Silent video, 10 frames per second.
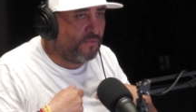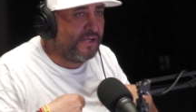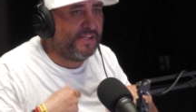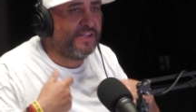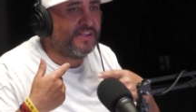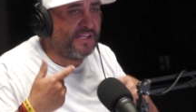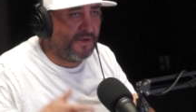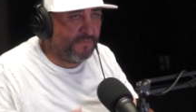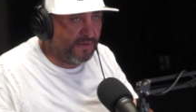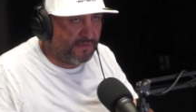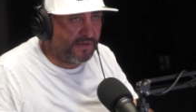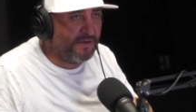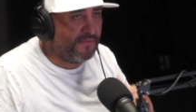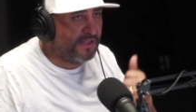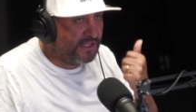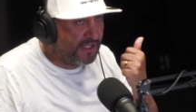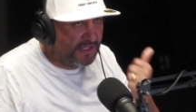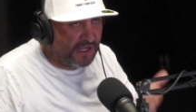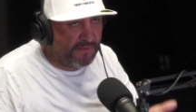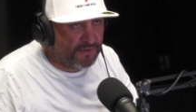with the type of cream and that
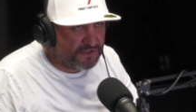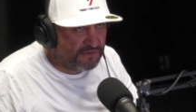type of